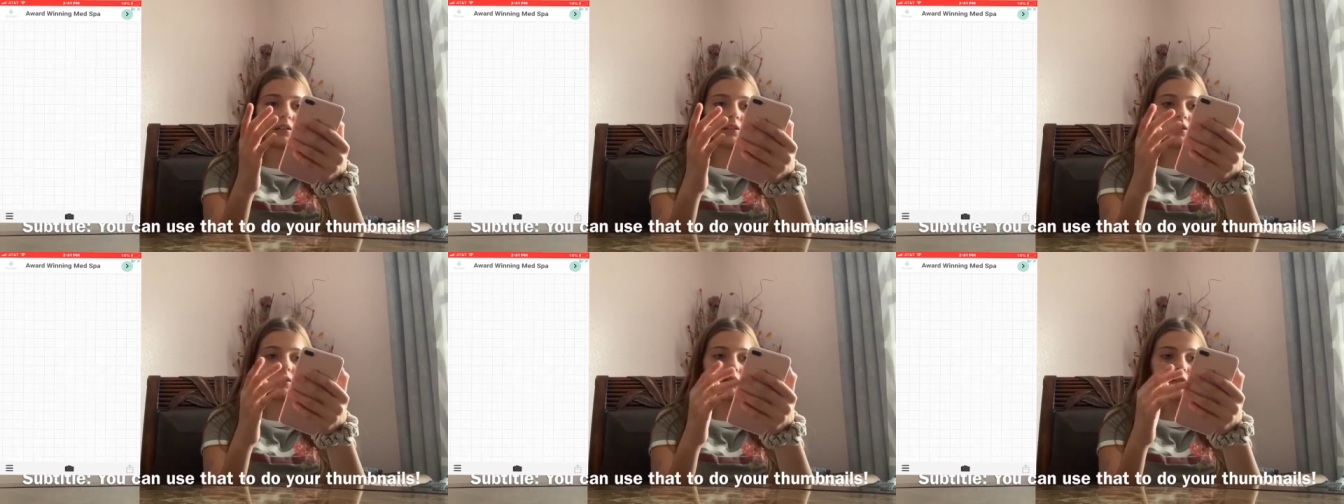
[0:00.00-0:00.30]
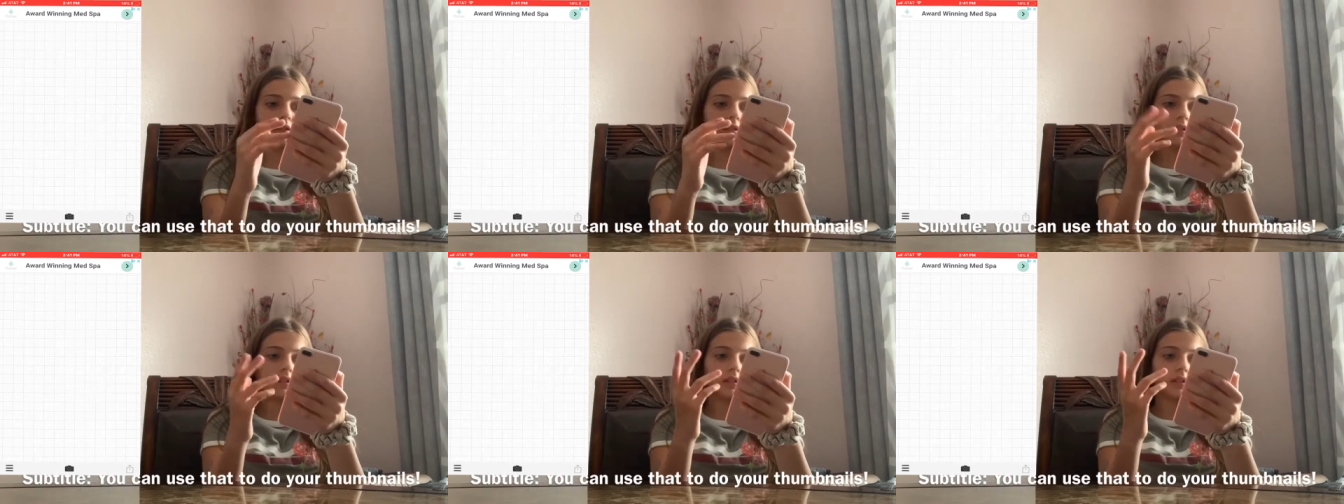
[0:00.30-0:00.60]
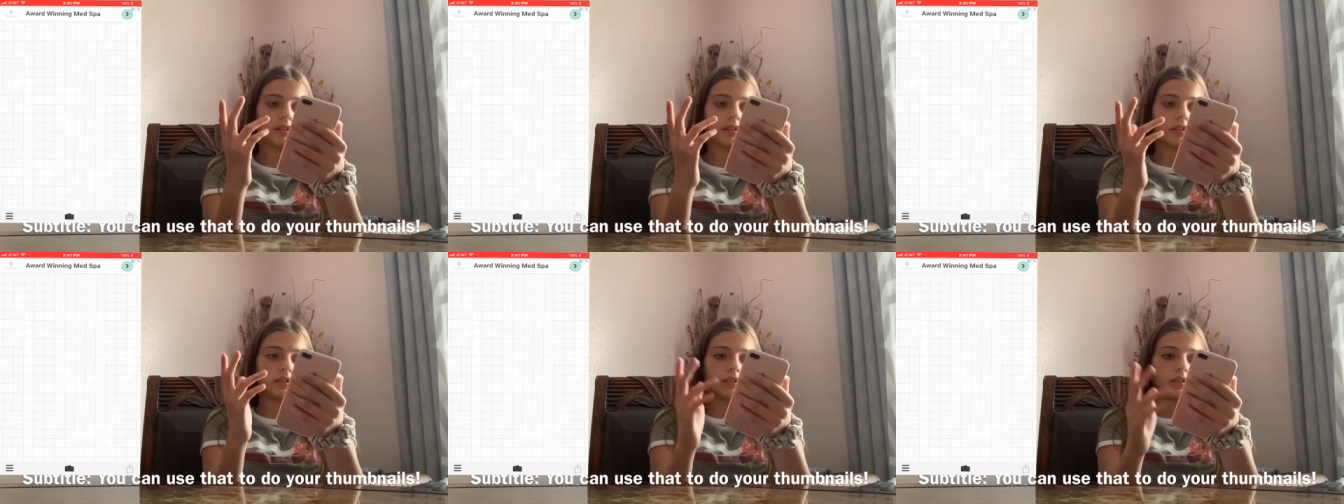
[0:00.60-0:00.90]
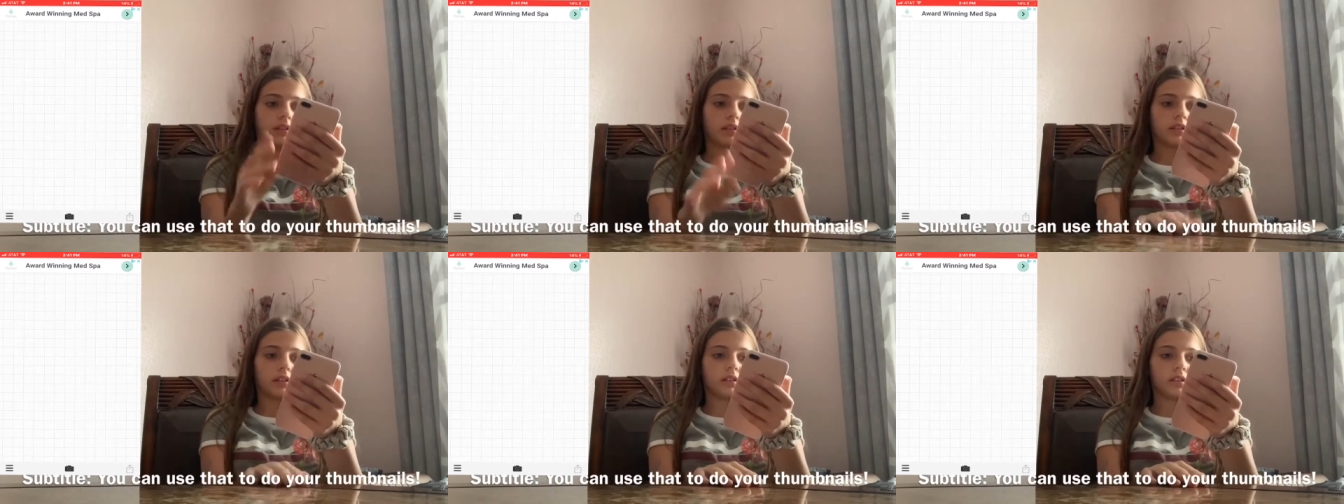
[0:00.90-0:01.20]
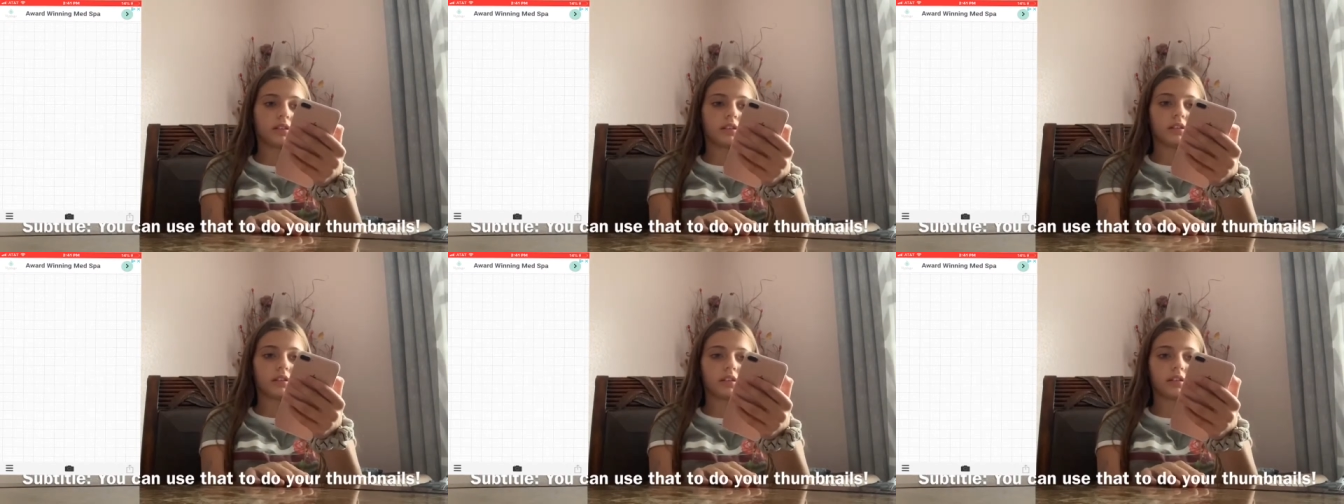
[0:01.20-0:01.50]
use that for the,
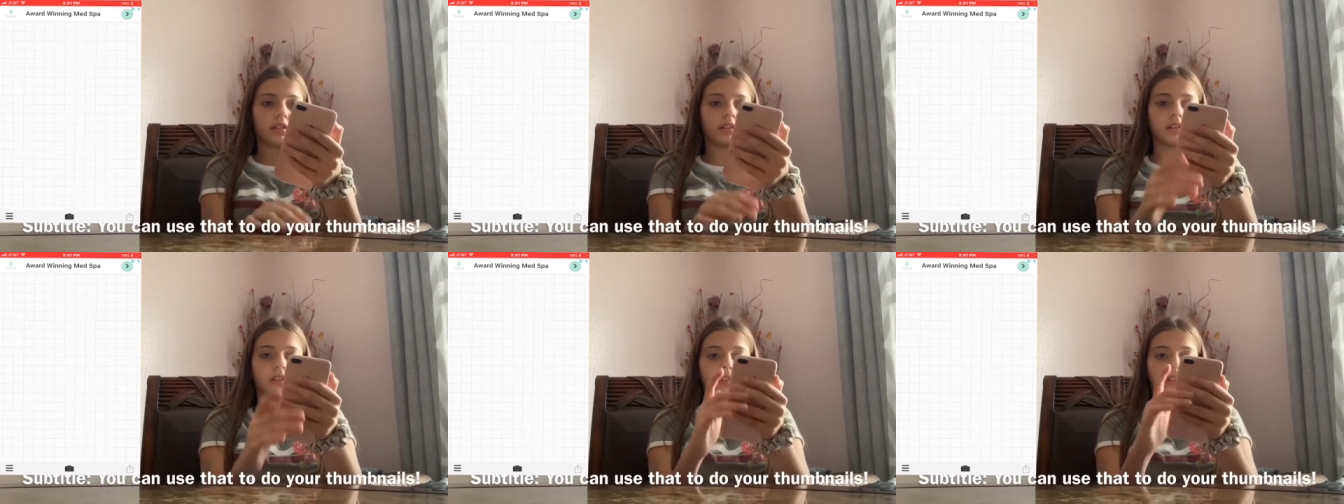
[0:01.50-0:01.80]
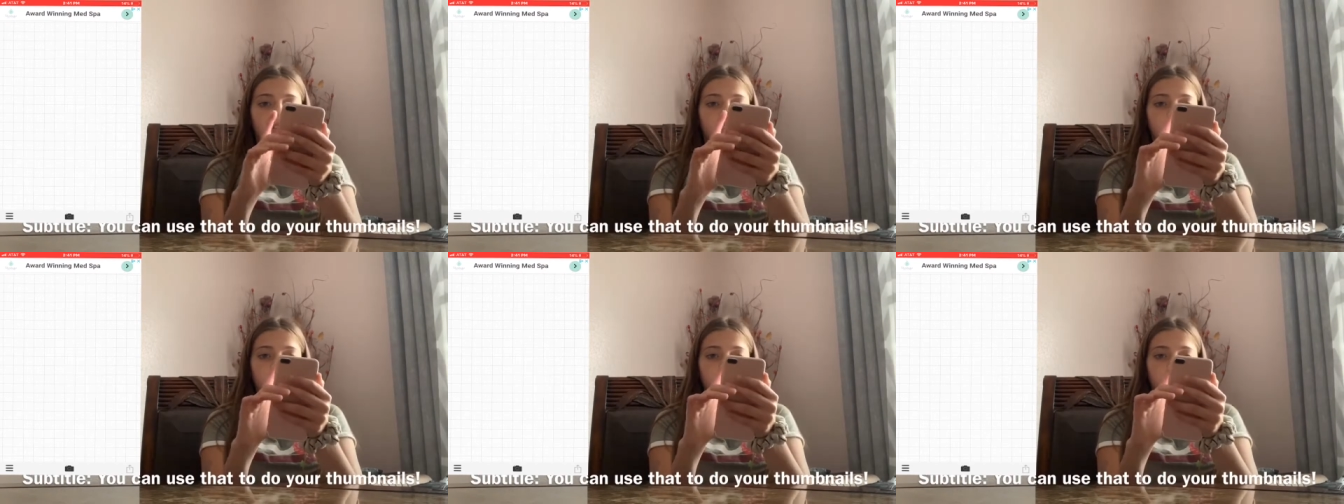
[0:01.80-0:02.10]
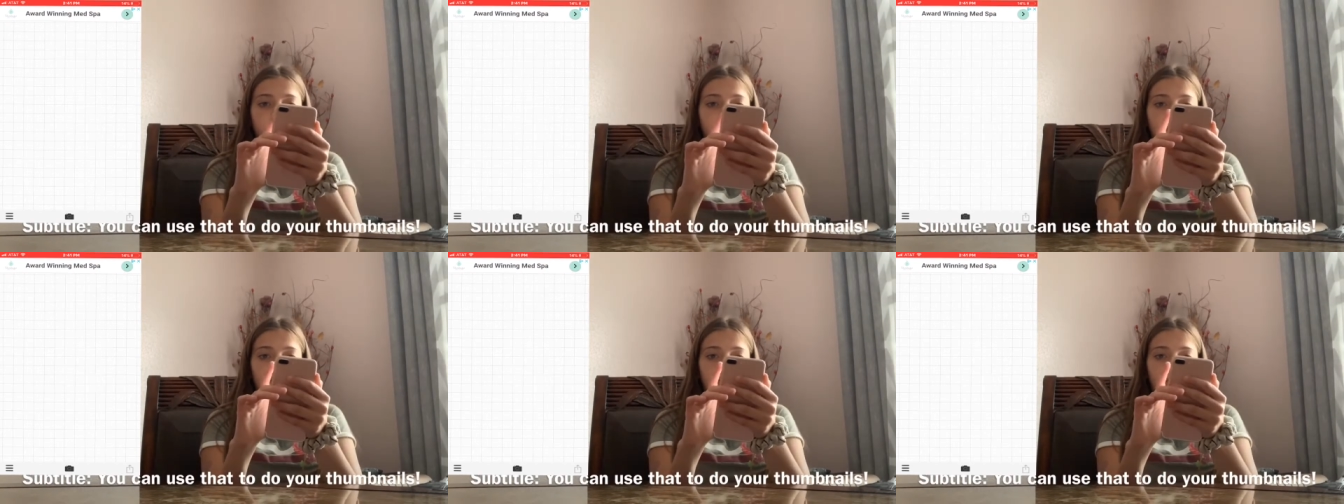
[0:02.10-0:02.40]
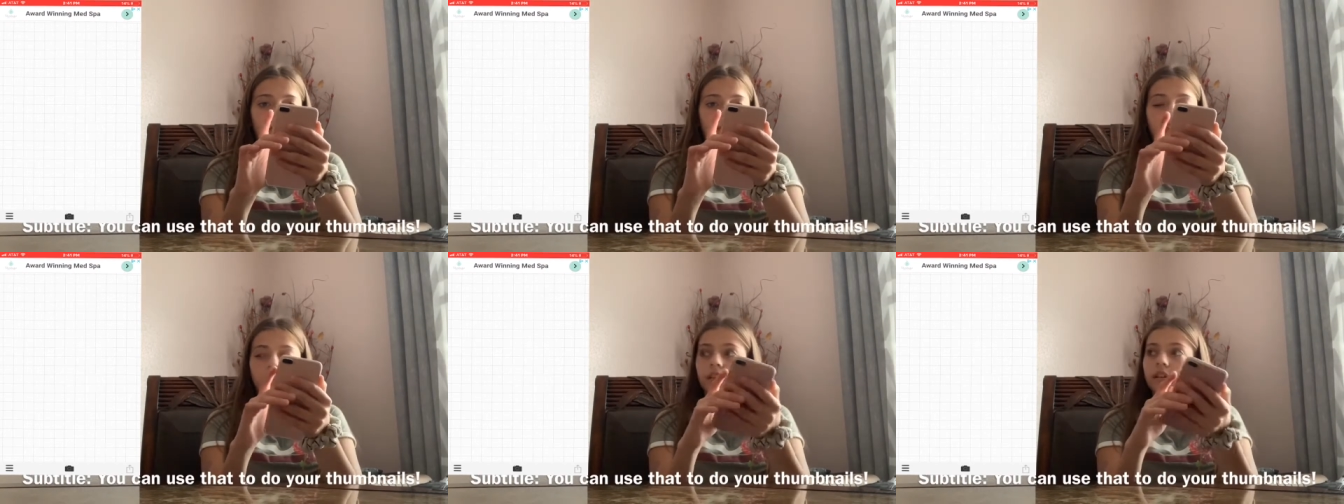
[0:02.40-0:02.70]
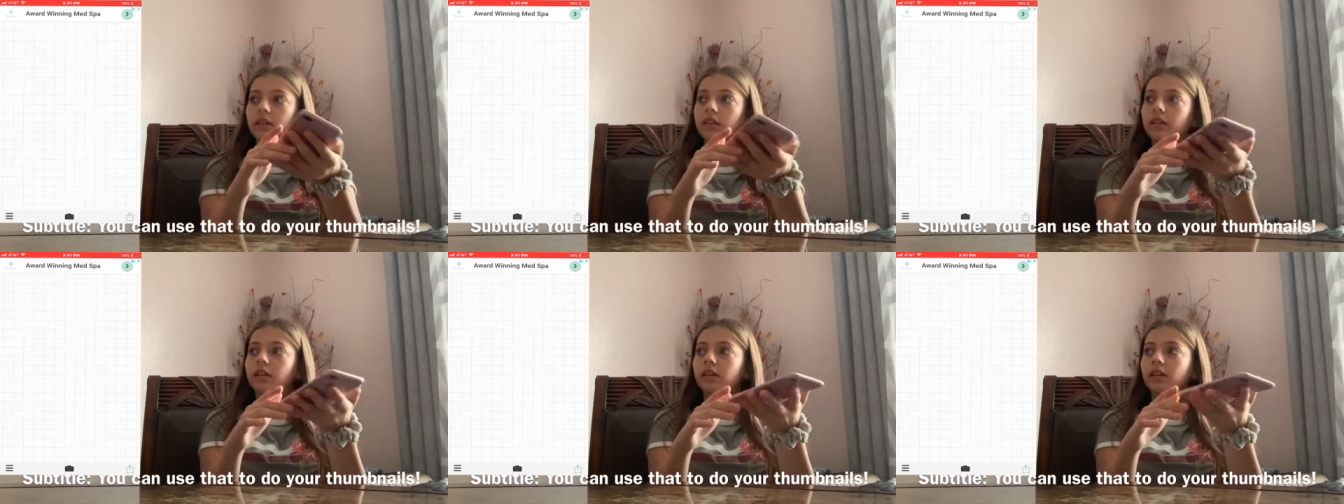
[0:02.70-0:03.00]
uh, your
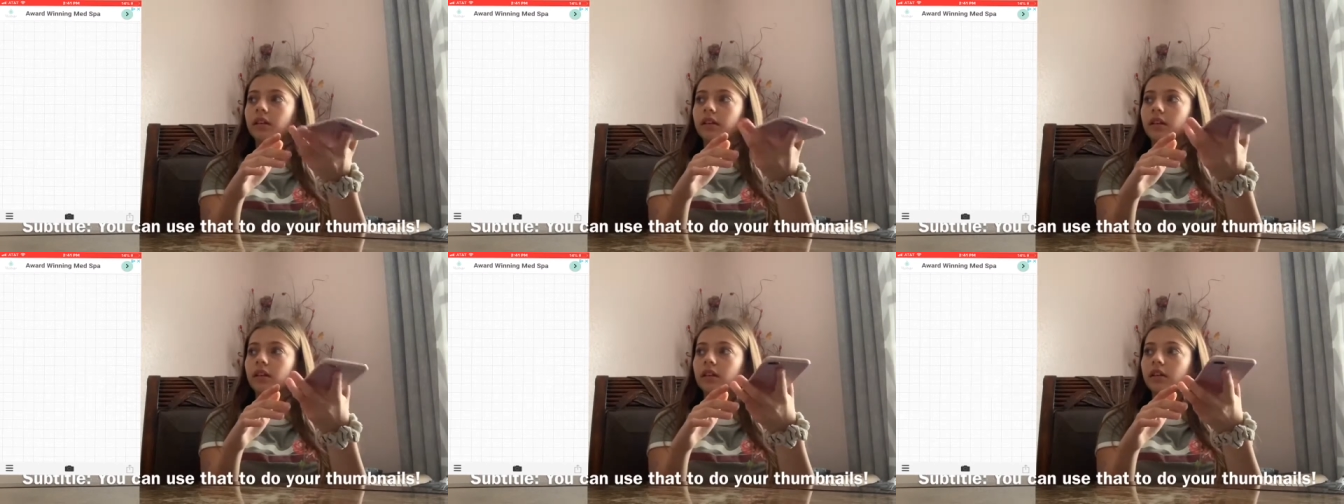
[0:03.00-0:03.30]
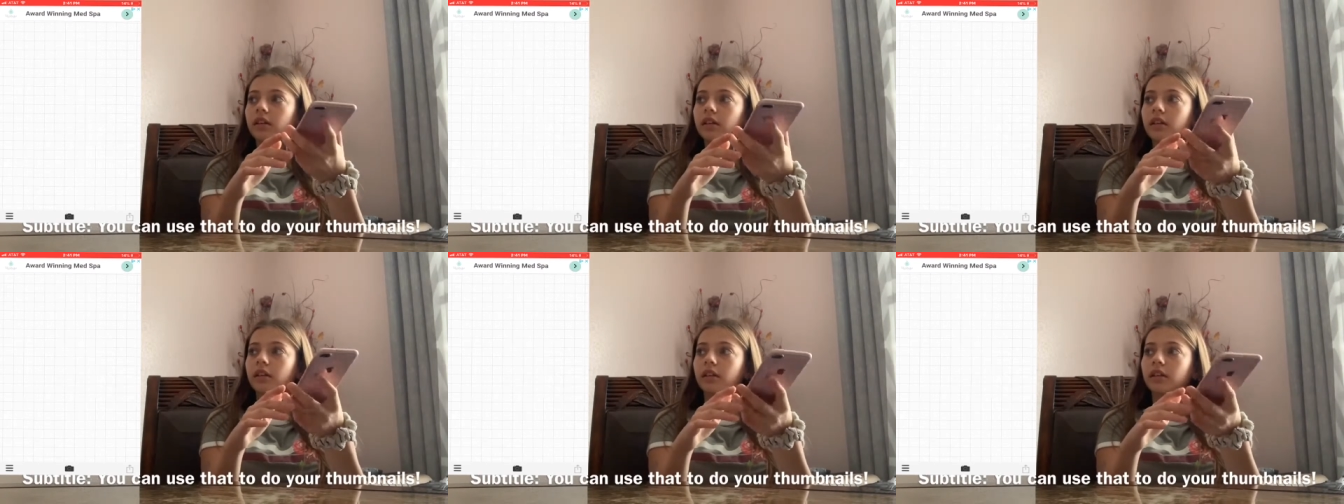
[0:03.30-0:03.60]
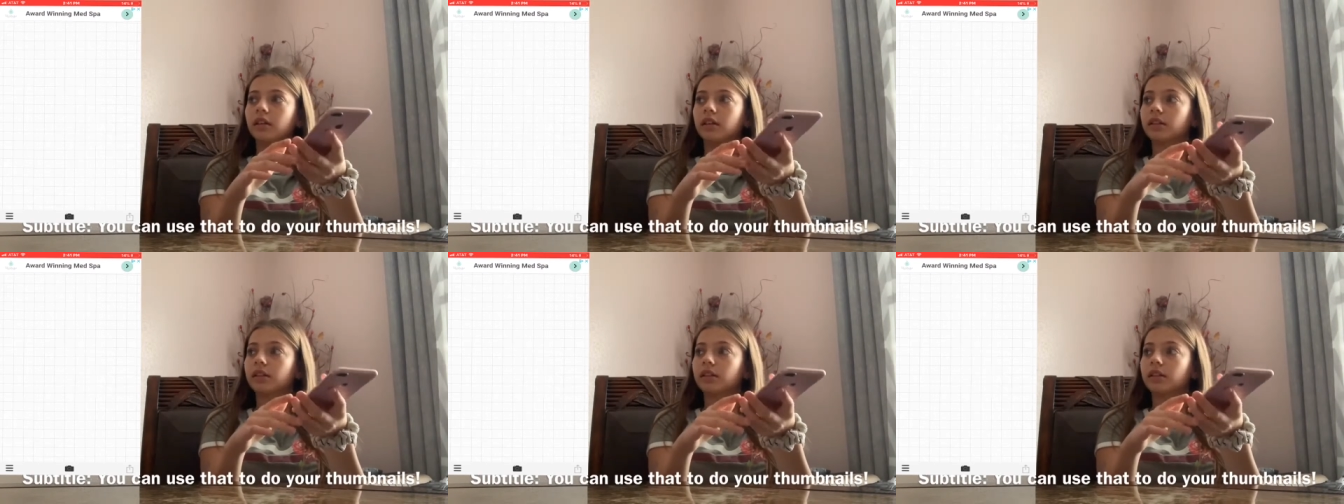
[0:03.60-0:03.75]
thumbnail thing too.